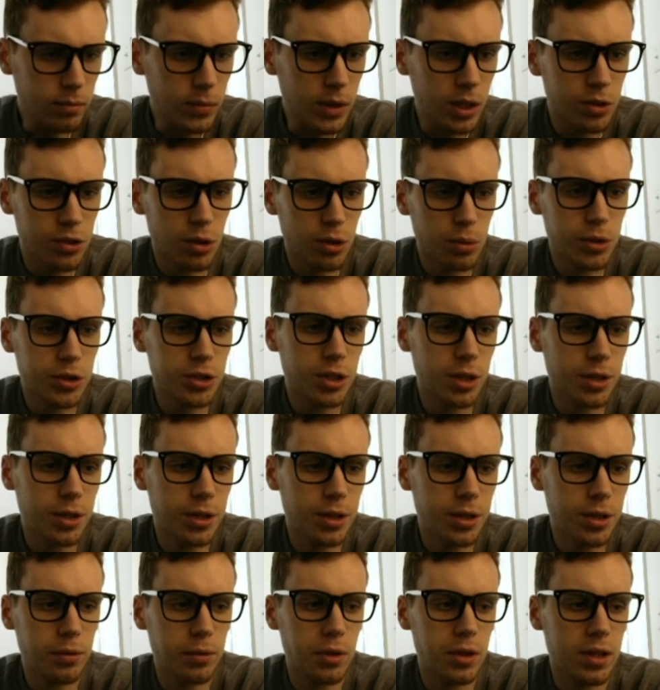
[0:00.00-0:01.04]
So we're starting
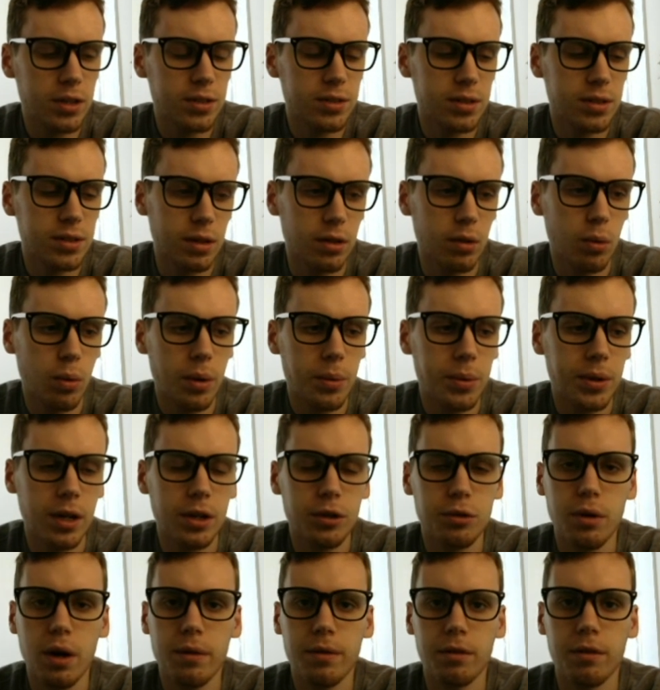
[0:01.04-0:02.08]
off with this, and the way we're going to
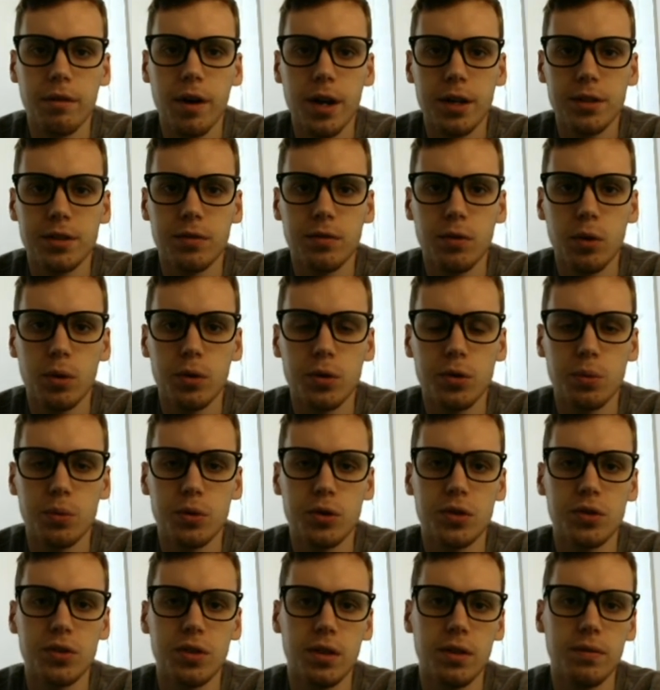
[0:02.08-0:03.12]
derive our ratings, of course,
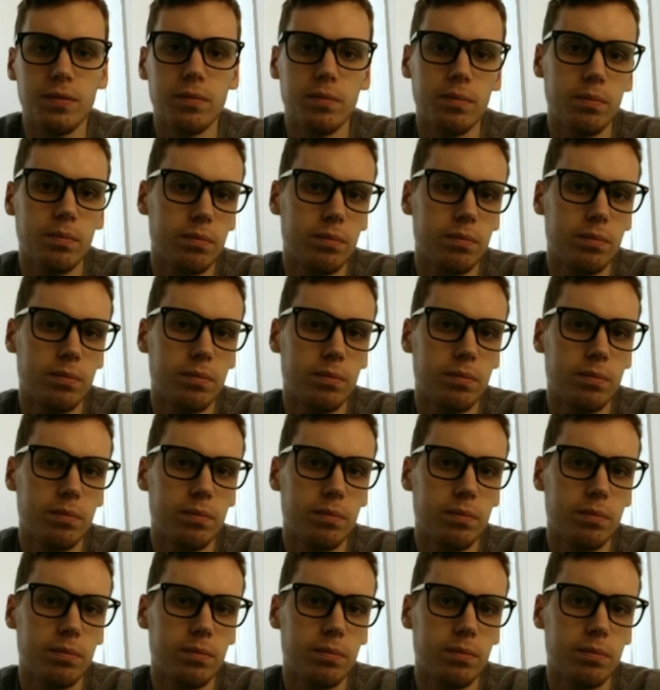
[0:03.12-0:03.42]
which is the